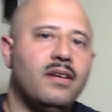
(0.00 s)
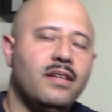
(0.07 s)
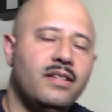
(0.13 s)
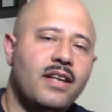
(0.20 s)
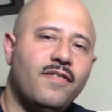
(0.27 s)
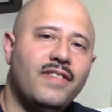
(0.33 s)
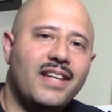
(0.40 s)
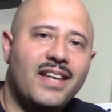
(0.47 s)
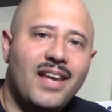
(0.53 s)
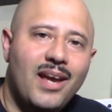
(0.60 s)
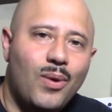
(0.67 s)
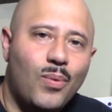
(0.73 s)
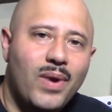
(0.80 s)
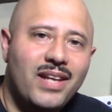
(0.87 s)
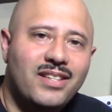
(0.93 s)
Definitely
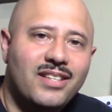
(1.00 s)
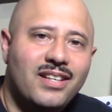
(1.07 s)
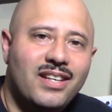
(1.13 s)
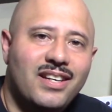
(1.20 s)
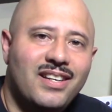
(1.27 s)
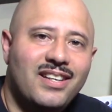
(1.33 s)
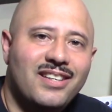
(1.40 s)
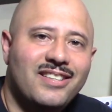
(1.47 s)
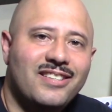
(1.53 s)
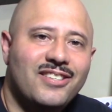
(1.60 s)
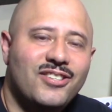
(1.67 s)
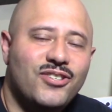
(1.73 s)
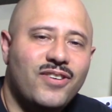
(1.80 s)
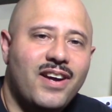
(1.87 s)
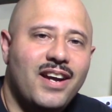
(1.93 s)
can't wait to
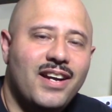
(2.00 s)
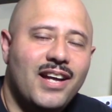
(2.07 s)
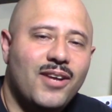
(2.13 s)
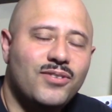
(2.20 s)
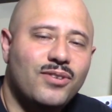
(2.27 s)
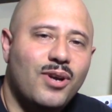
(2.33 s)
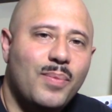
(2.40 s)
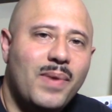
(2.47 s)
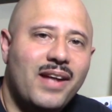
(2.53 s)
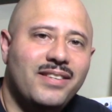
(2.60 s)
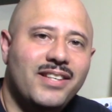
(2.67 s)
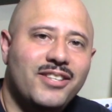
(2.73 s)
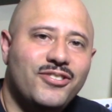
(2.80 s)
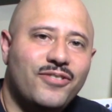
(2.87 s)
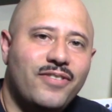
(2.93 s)
try it out. Sorry about
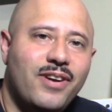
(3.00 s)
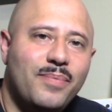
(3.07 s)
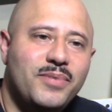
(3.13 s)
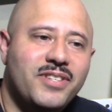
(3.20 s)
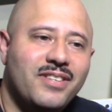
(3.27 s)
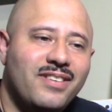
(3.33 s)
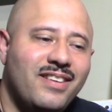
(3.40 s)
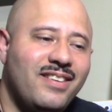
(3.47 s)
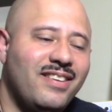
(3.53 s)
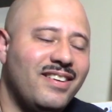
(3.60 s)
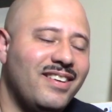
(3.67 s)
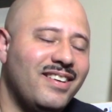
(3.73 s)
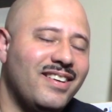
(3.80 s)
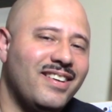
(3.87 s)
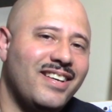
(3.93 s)
the interruption.
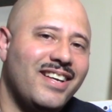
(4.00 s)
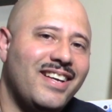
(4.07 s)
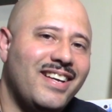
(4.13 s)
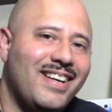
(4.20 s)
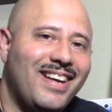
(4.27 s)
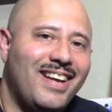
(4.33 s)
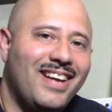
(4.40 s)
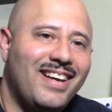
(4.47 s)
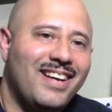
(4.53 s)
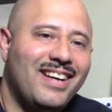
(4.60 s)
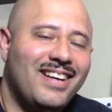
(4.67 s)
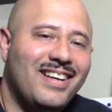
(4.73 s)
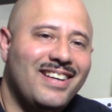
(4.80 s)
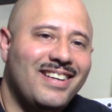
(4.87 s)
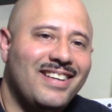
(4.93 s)

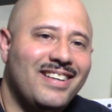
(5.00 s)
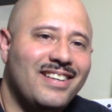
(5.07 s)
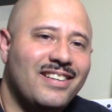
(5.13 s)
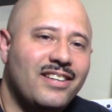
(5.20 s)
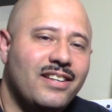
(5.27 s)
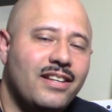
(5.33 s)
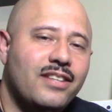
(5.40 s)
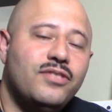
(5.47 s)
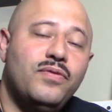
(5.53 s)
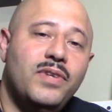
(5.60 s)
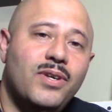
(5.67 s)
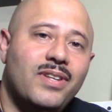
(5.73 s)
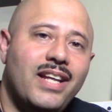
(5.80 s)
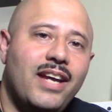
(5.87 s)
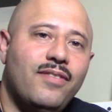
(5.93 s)
It's
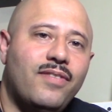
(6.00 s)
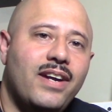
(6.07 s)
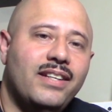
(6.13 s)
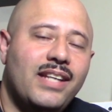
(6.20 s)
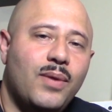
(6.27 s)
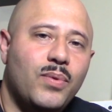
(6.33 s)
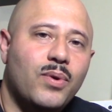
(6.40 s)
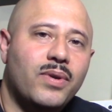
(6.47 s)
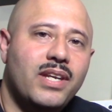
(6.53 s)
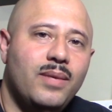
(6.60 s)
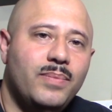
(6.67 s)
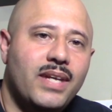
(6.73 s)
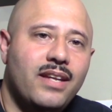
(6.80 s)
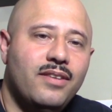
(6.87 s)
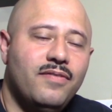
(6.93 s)
real life right there. We're gonna keep
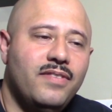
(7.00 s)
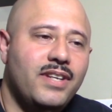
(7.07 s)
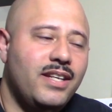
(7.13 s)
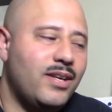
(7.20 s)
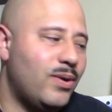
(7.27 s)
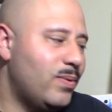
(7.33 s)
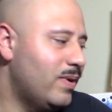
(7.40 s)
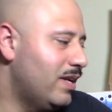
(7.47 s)
that in the video.